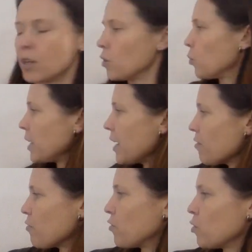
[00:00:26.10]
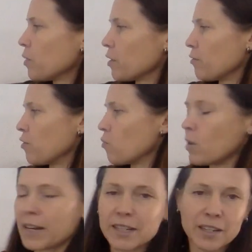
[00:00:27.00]
We have a formula for
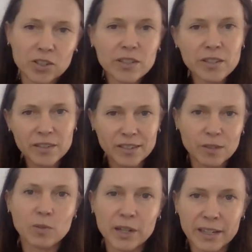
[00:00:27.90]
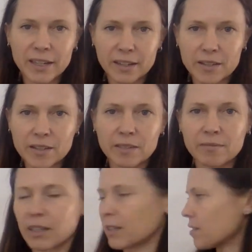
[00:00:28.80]
y dash. This is dy dx.
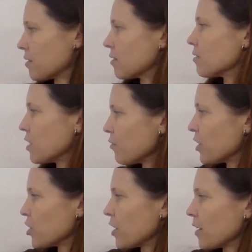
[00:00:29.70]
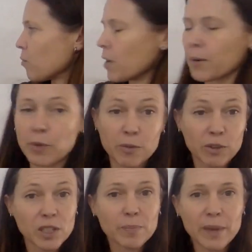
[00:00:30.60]
It's differentiating y with
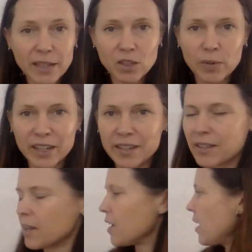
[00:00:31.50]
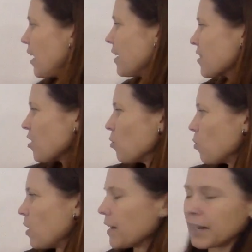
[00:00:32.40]
respect to x, and it's got
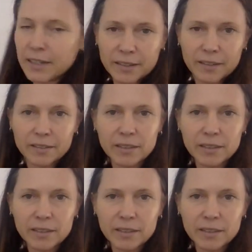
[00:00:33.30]
y in it.